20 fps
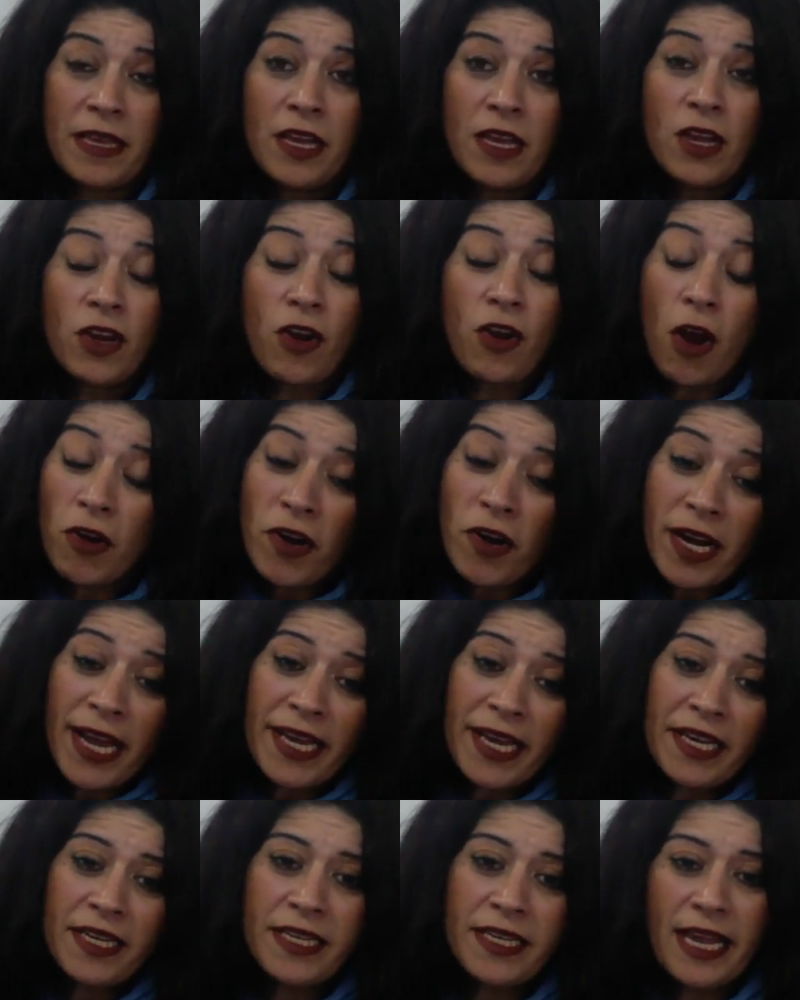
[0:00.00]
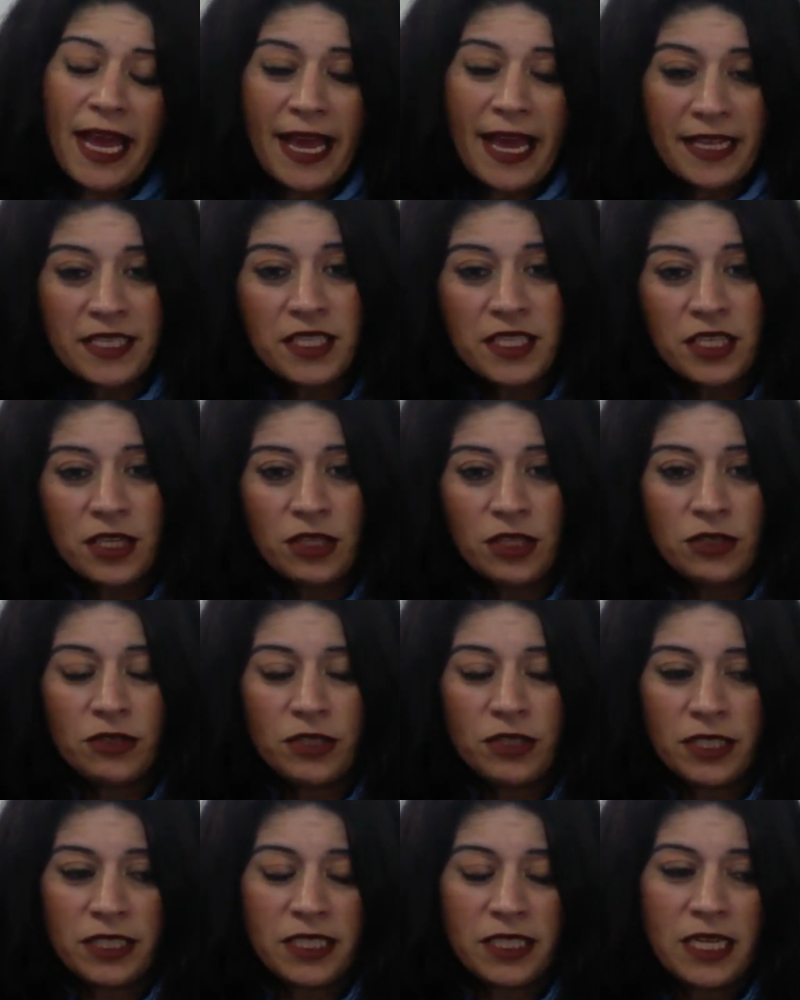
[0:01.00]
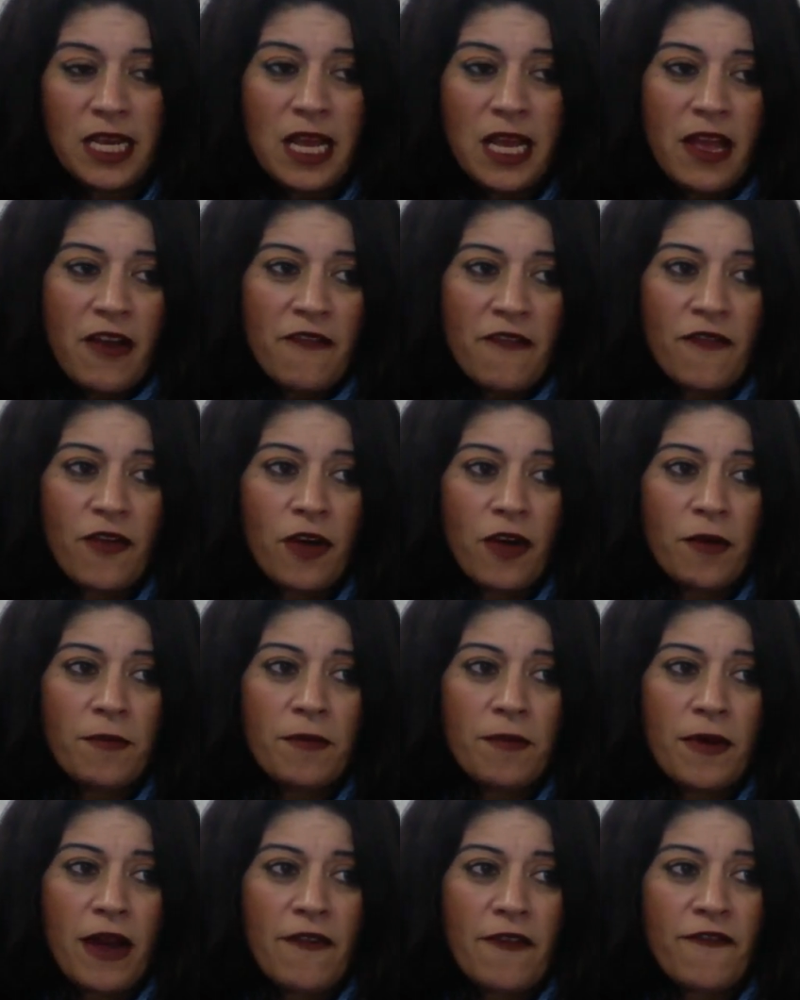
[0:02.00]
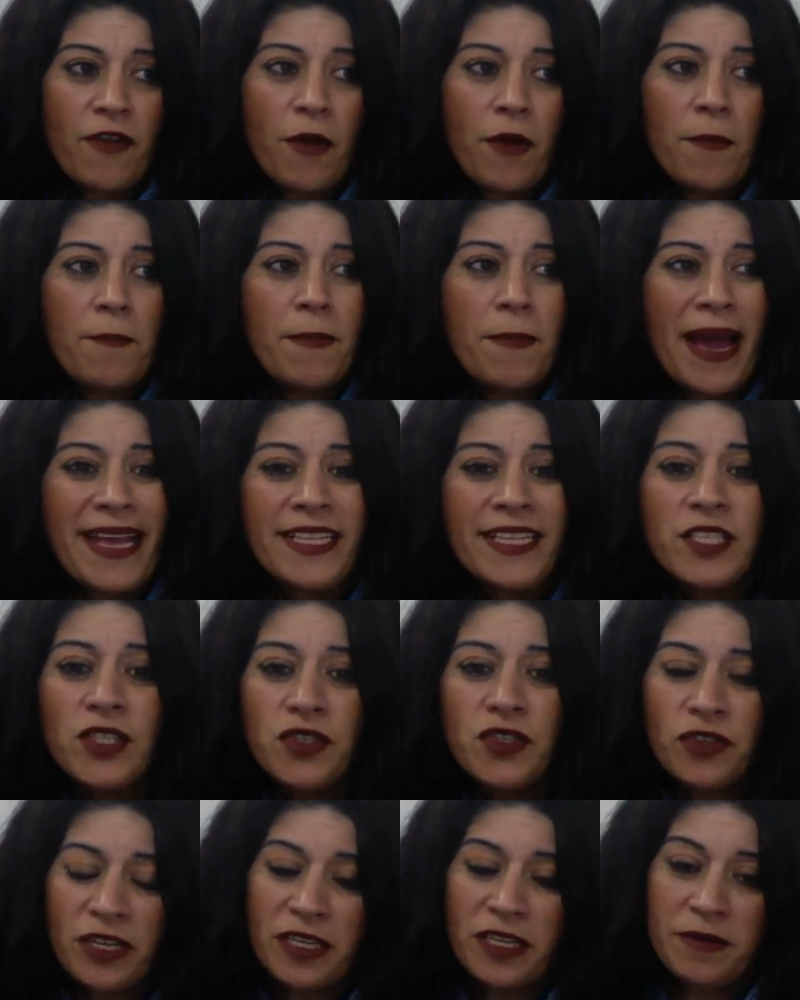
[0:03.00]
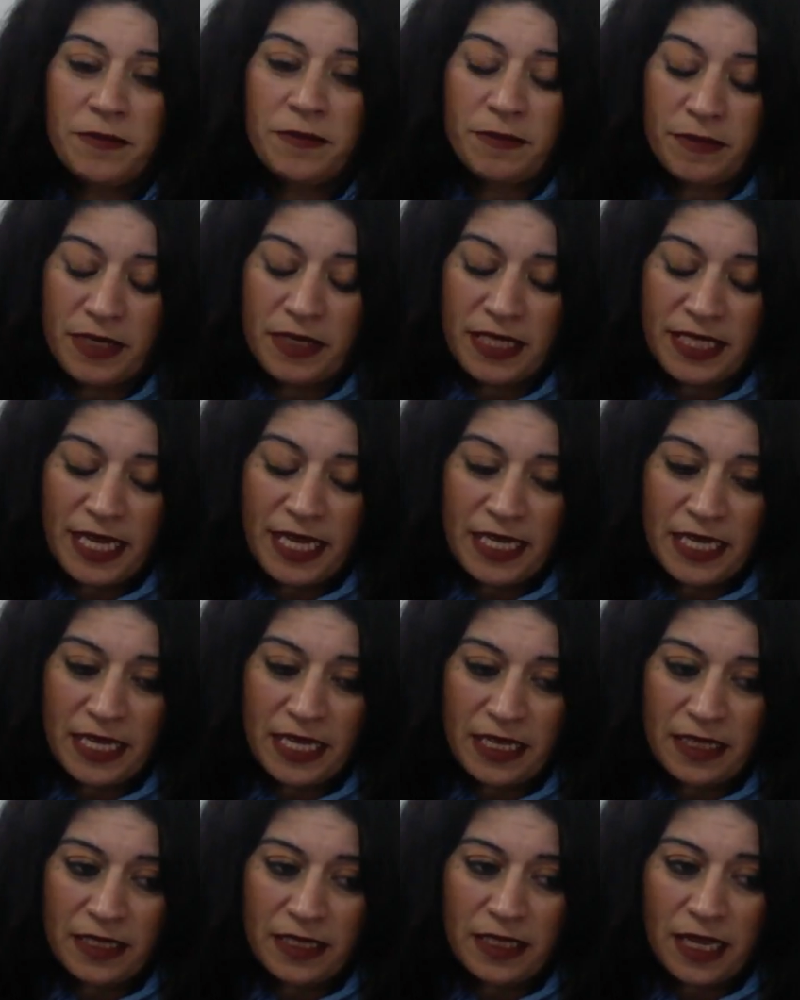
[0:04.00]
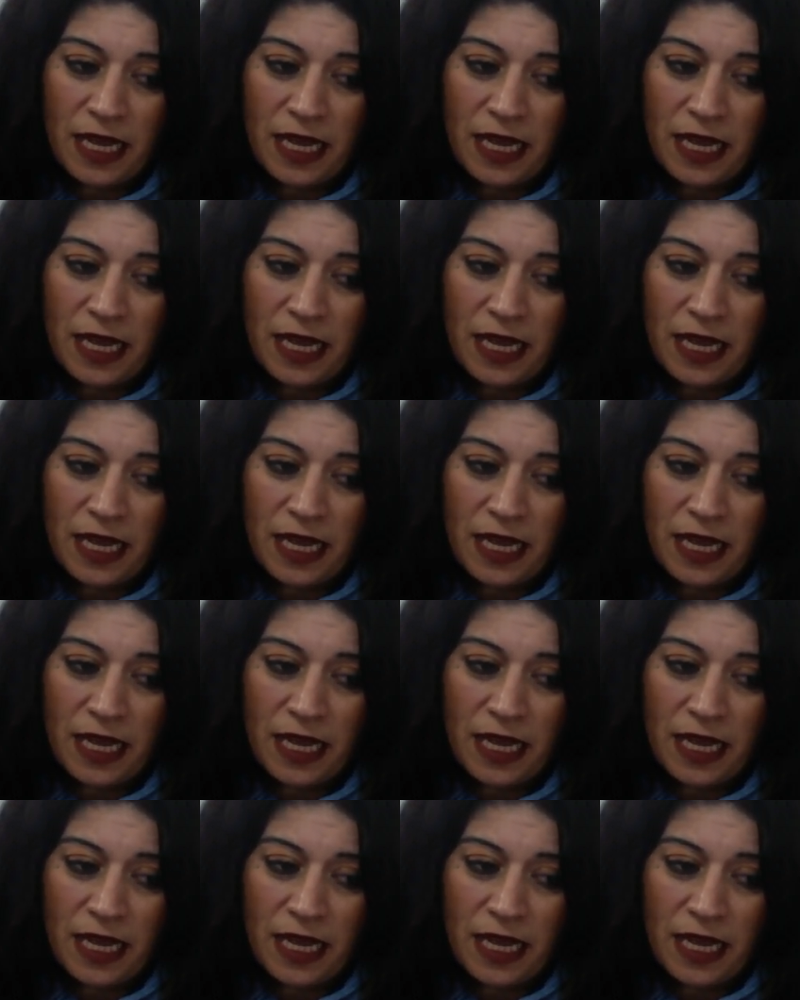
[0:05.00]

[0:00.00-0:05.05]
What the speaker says: congregated and secluded from mainstream settings.